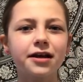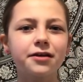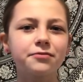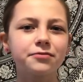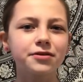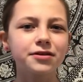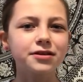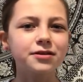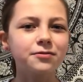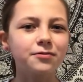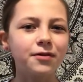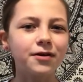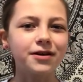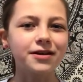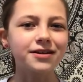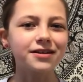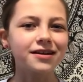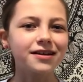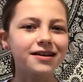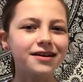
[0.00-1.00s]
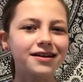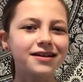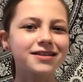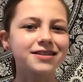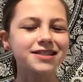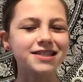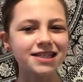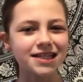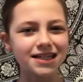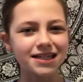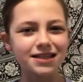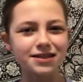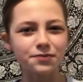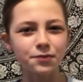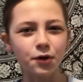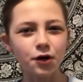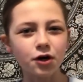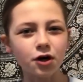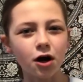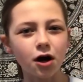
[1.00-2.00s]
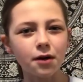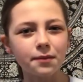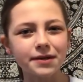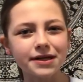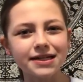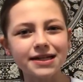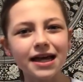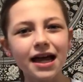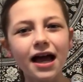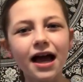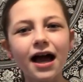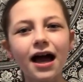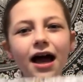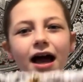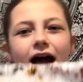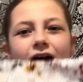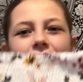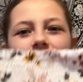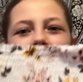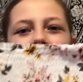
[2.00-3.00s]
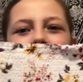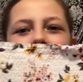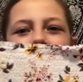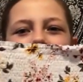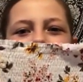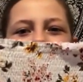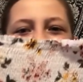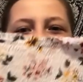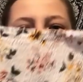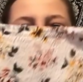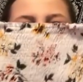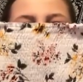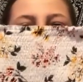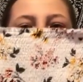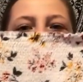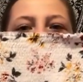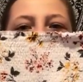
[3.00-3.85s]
and I really wanted it because like it's more common. And it